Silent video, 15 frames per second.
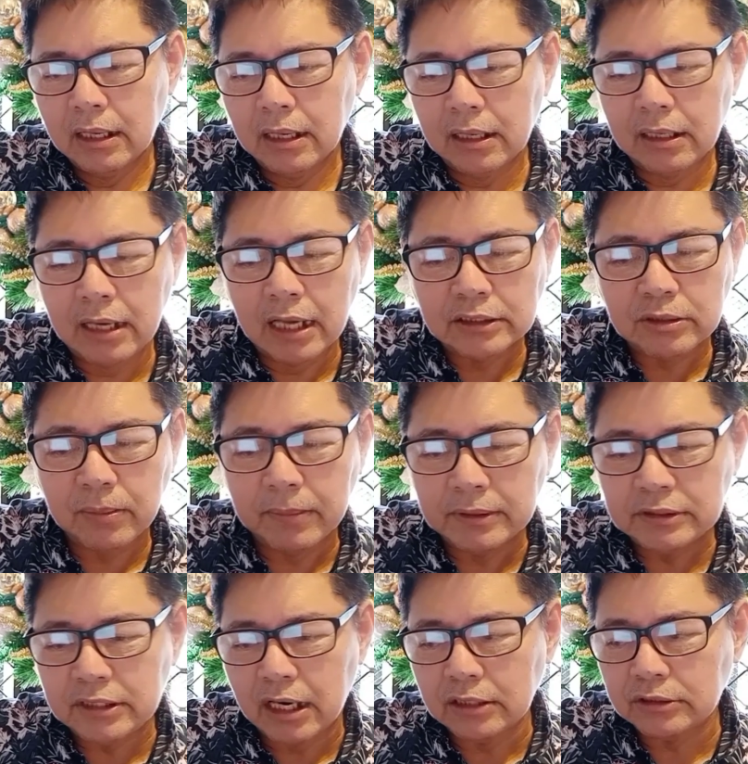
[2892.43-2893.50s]
classroom
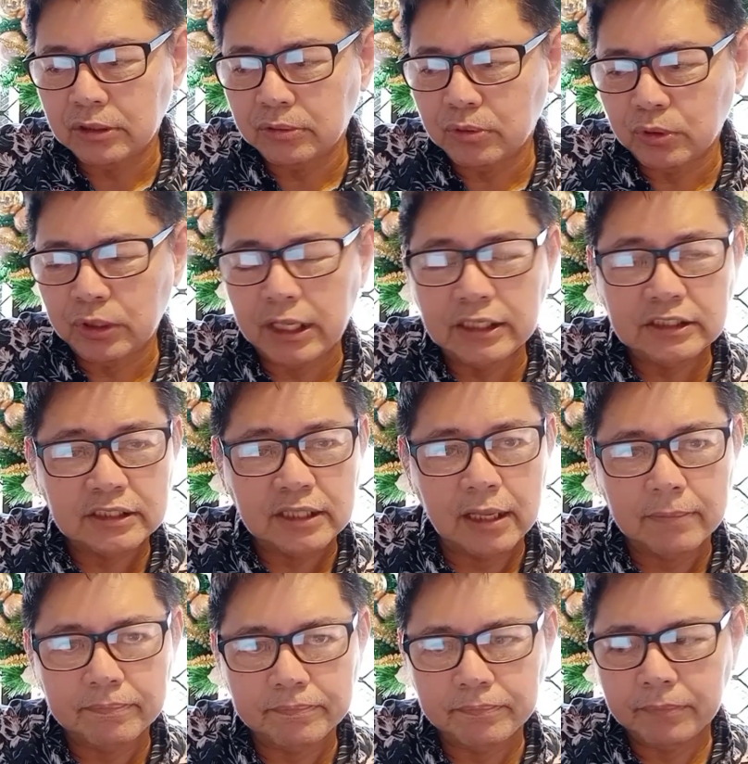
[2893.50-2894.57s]
instruction to teach
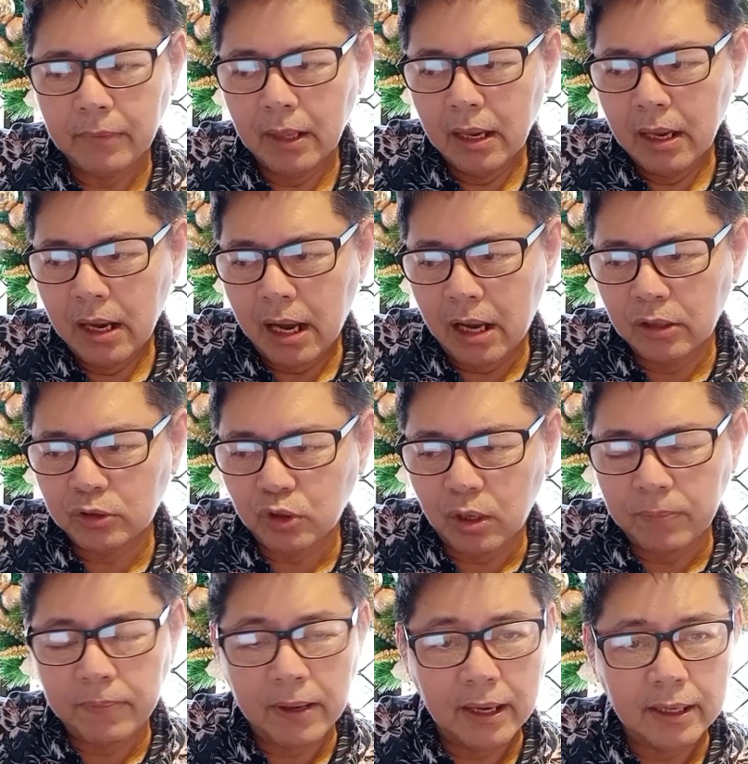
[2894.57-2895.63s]
them how to
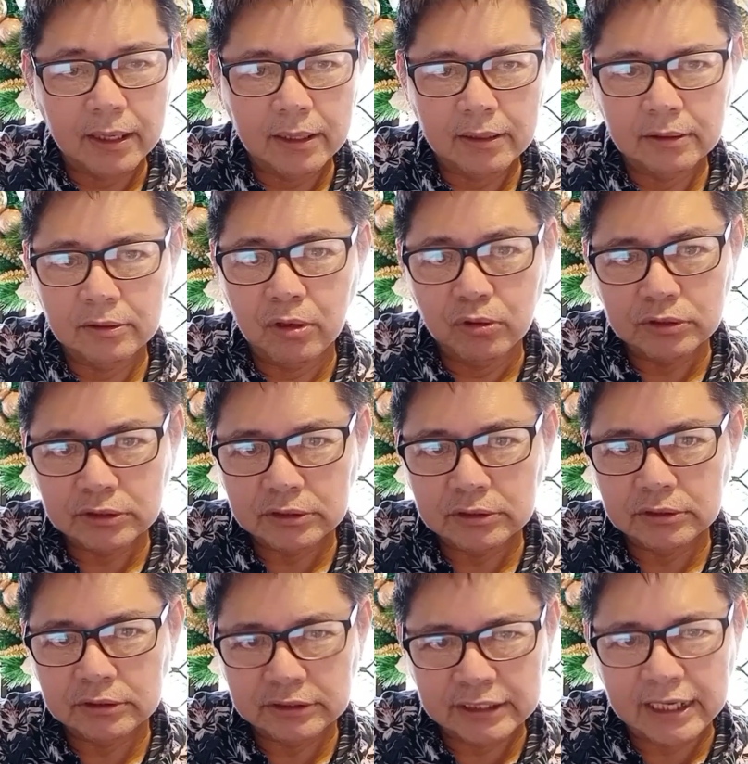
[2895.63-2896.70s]
apply those
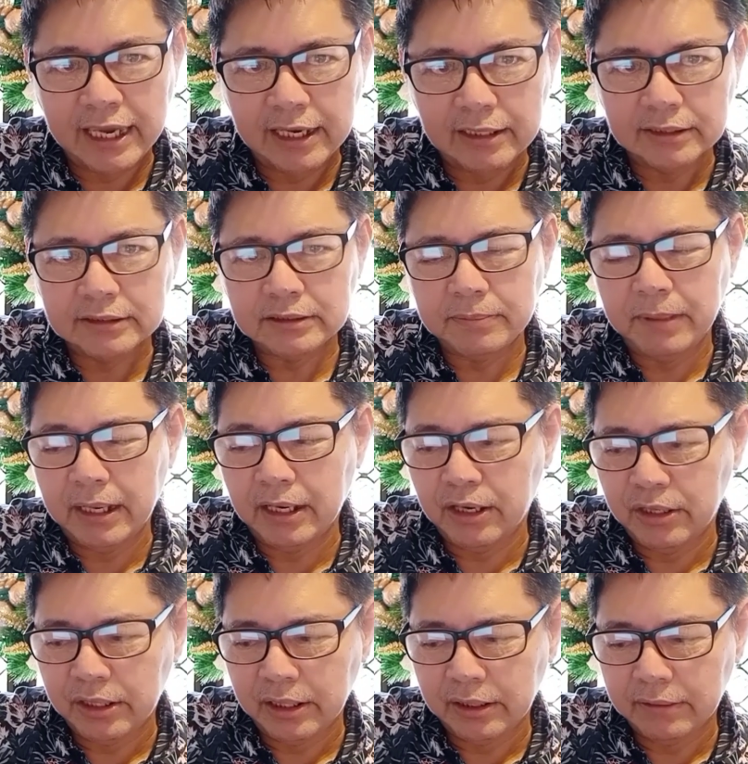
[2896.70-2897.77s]
skills being
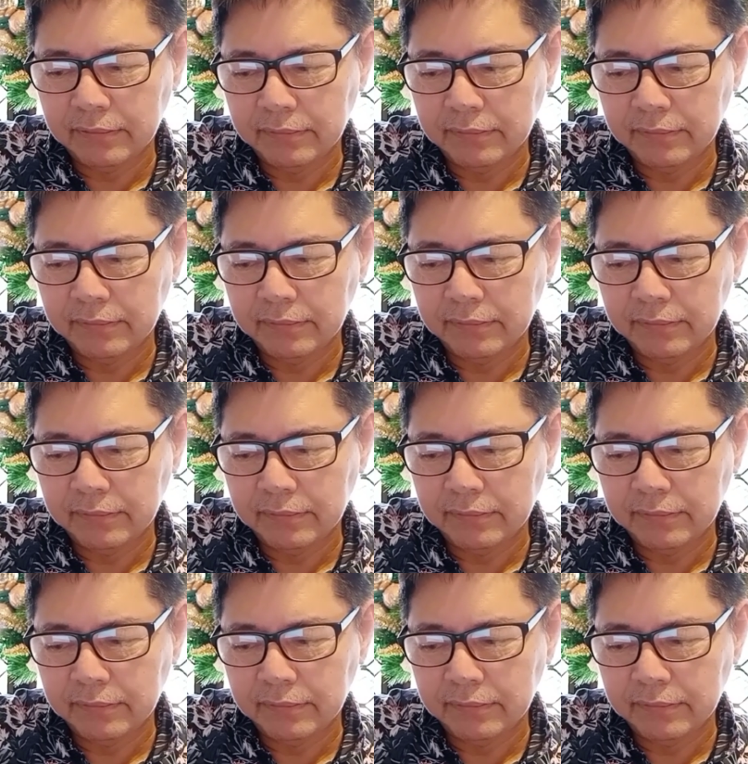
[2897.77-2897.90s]
learned.